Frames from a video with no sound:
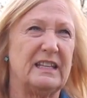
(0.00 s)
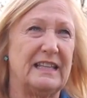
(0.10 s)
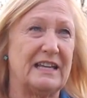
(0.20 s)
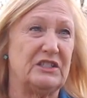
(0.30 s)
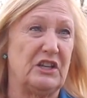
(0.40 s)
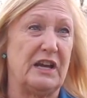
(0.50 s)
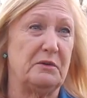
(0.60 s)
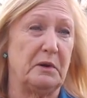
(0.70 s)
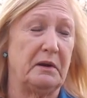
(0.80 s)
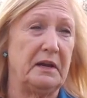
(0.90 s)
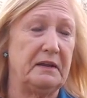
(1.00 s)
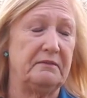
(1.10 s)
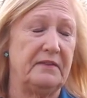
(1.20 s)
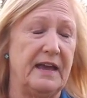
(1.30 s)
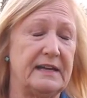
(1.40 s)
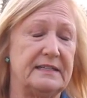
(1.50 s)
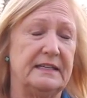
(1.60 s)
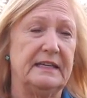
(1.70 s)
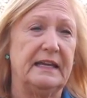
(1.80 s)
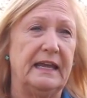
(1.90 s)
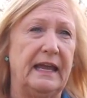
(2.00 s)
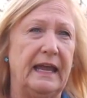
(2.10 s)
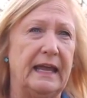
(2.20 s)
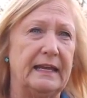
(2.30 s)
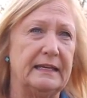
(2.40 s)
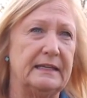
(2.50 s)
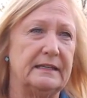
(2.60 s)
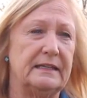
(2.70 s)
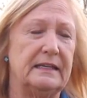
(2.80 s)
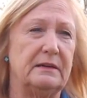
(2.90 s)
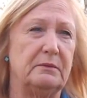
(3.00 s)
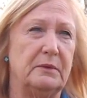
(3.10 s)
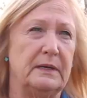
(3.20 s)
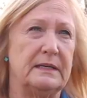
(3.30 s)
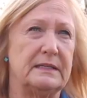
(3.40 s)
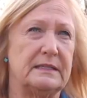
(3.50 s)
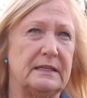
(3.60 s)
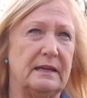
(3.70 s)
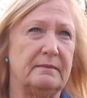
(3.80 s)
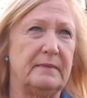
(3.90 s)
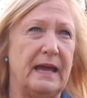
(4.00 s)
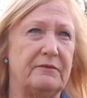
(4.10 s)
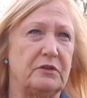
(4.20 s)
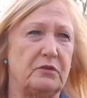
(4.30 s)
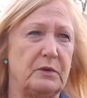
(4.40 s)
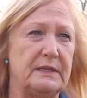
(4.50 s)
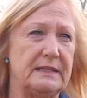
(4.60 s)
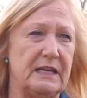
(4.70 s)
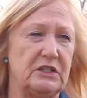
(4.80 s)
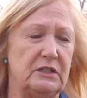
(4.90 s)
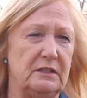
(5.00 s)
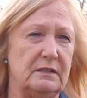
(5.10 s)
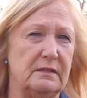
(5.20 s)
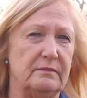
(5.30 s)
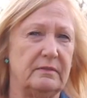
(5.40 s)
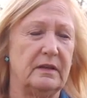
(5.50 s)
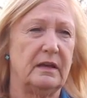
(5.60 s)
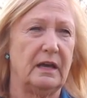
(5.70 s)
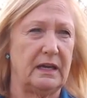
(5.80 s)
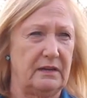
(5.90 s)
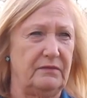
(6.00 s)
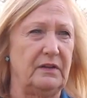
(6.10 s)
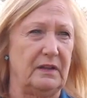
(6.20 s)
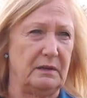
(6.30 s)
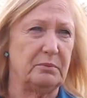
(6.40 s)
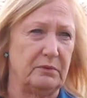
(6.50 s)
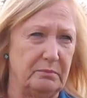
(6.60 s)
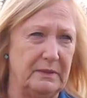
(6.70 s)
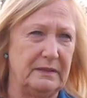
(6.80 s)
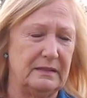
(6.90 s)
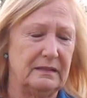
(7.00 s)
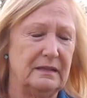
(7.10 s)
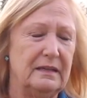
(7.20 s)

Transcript: last January, in fact. And it was after three sessions, I could feel an improvement.